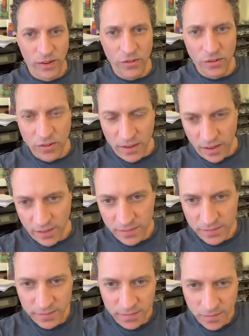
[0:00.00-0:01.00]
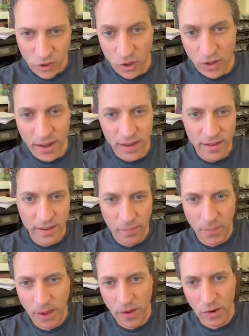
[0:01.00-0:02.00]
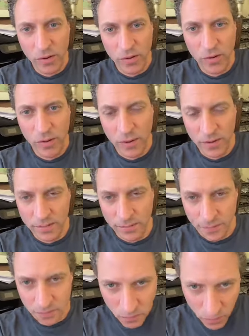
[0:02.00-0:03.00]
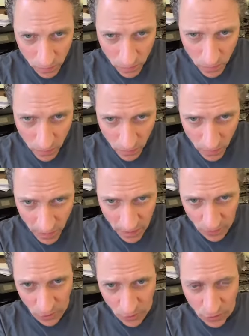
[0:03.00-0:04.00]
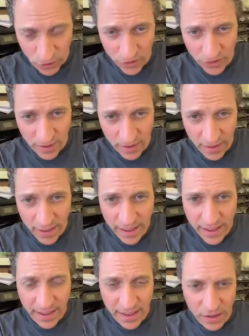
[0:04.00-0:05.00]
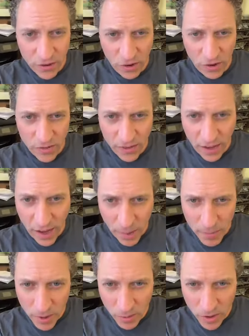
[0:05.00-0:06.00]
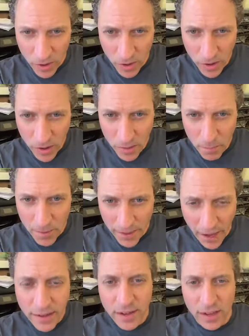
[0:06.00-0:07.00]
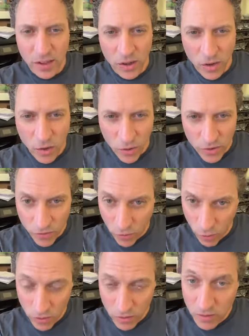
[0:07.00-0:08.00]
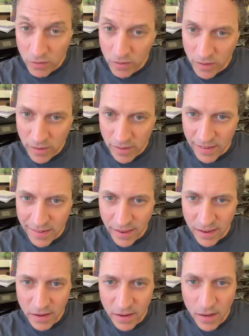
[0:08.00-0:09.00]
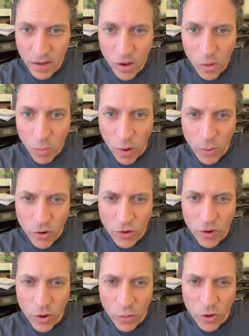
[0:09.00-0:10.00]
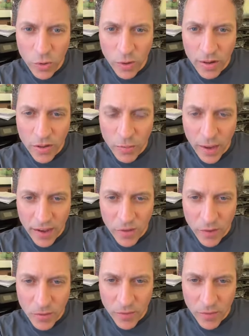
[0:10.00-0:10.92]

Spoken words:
Interesting. Could I? I'm not going to, but if you were just getting started as a comedy writer, beyond taking your course, of course, nicely said, what would you do? Would you write a spec